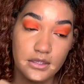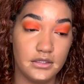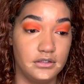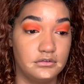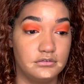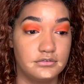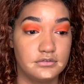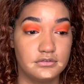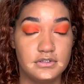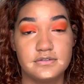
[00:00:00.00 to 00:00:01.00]
and
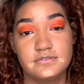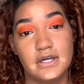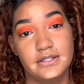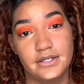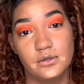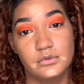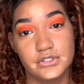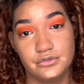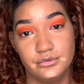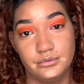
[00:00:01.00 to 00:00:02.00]
it's not like I
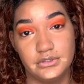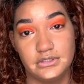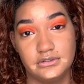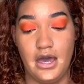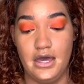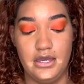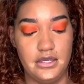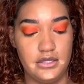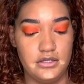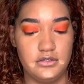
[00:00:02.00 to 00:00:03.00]
want to do it.
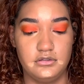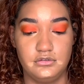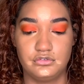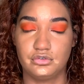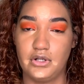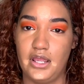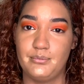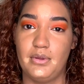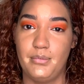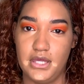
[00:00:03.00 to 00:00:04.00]
I try
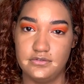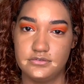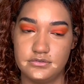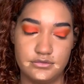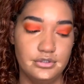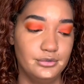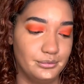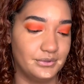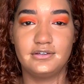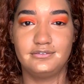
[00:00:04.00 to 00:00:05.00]
my best
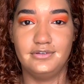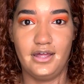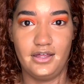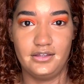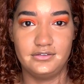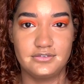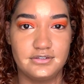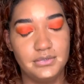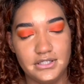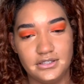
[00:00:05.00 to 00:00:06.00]
to not
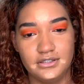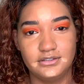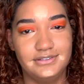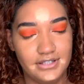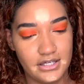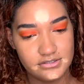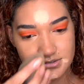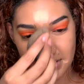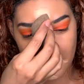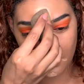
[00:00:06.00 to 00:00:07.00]
be in that
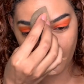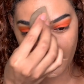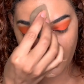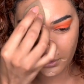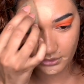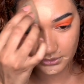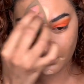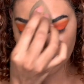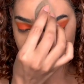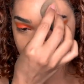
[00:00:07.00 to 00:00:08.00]
state where all I
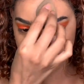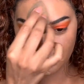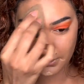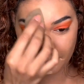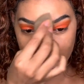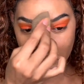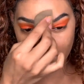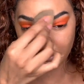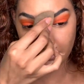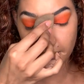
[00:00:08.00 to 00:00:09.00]
want to do is sleep and
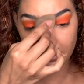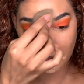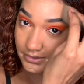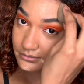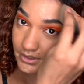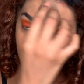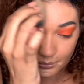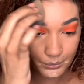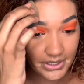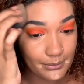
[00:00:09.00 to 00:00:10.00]
do nothing. That's
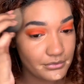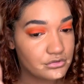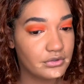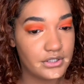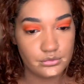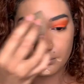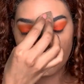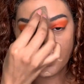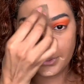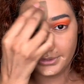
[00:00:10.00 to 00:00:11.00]
what I've been trying to
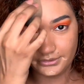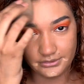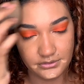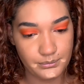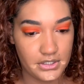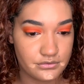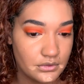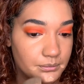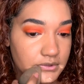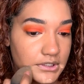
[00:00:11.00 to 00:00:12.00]
avoid this past
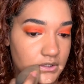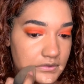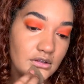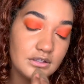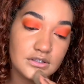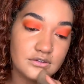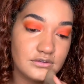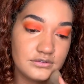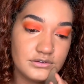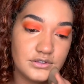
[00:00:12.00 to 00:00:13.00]
couple days. And
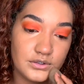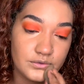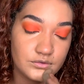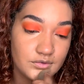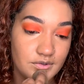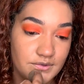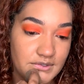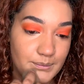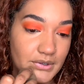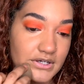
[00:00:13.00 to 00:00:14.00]
let's, you know, try to
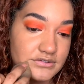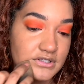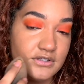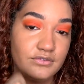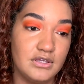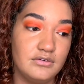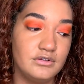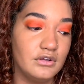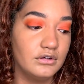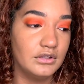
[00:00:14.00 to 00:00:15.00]
stay positive
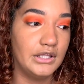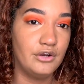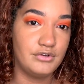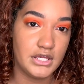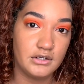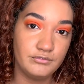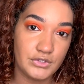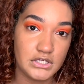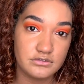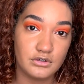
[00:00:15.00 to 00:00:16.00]
even though a lot of negative
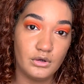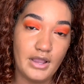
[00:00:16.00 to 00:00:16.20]
things are